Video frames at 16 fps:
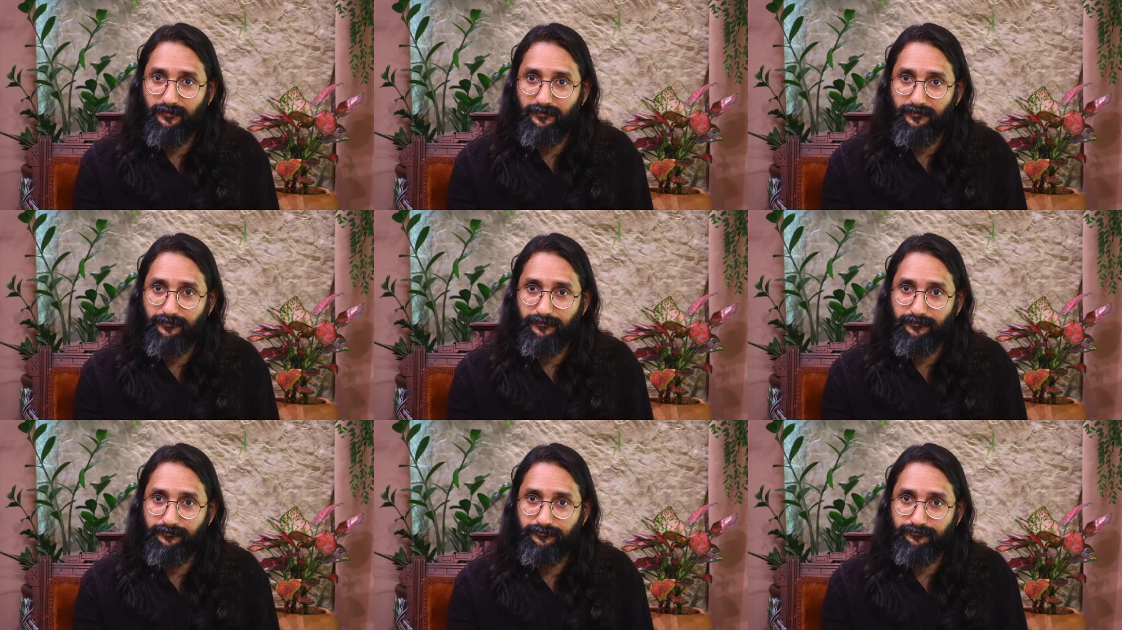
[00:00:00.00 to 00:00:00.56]

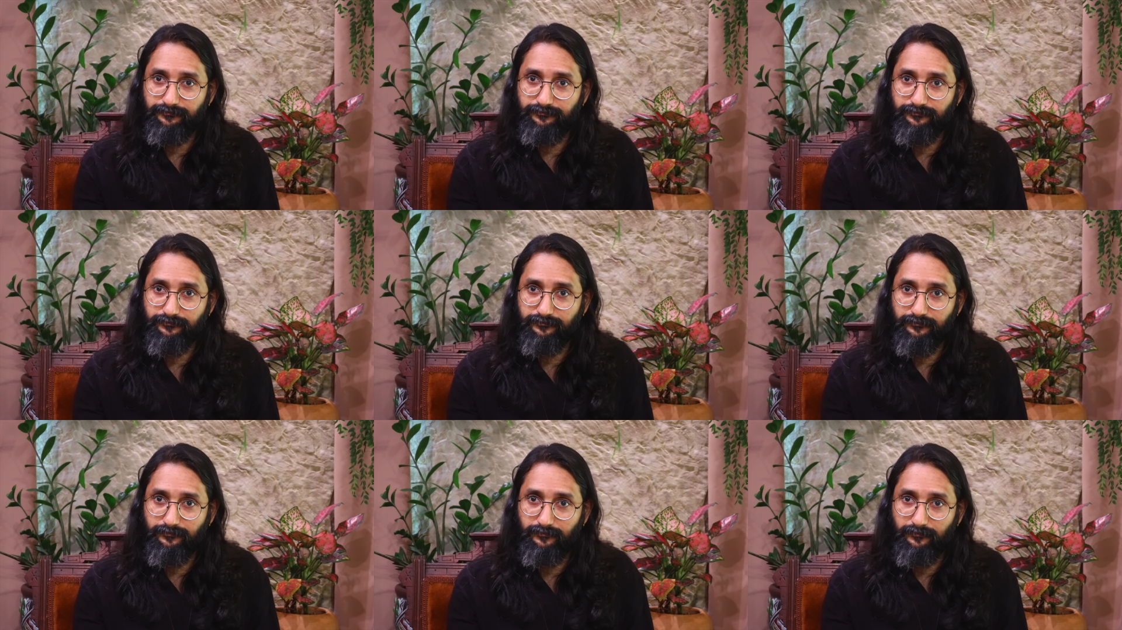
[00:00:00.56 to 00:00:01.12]

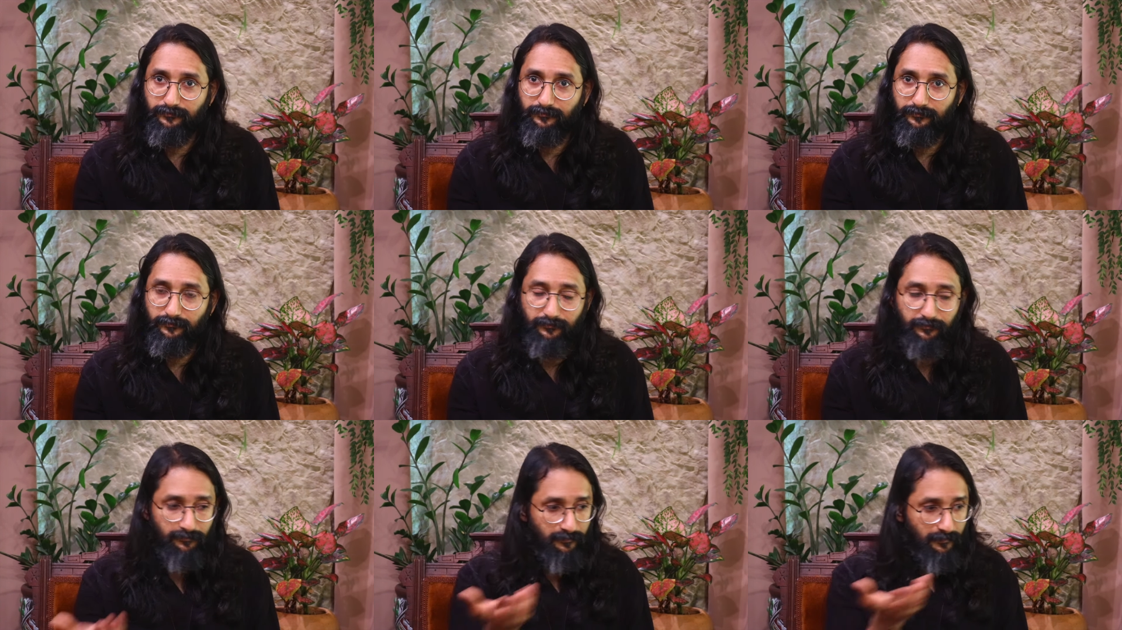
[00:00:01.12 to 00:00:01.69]

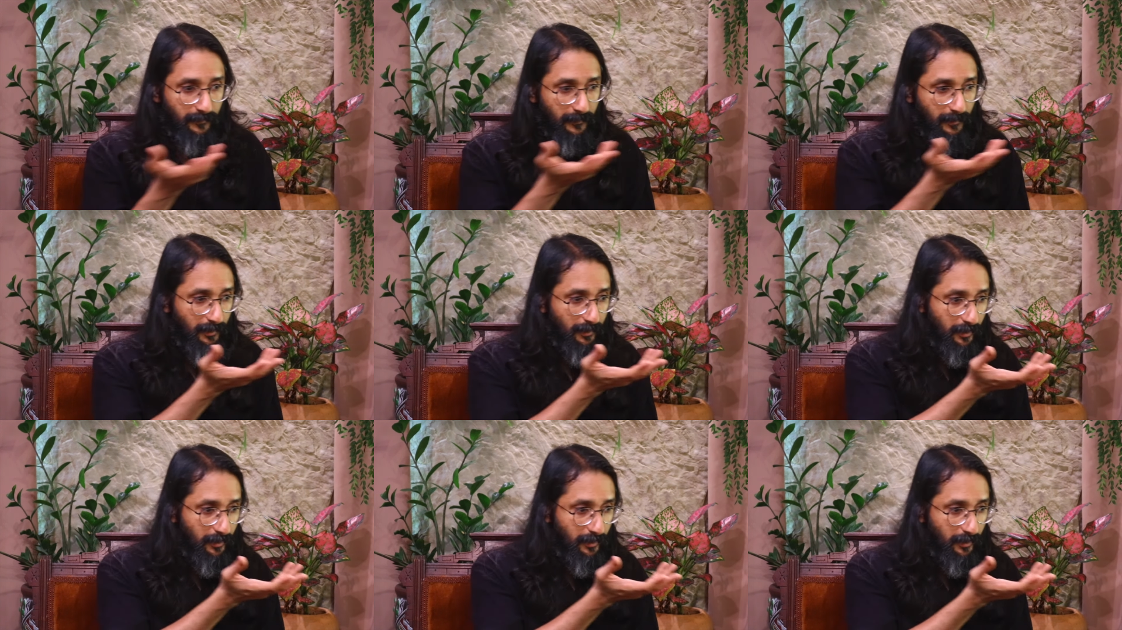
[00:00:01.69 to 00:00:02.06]
(no one is talking)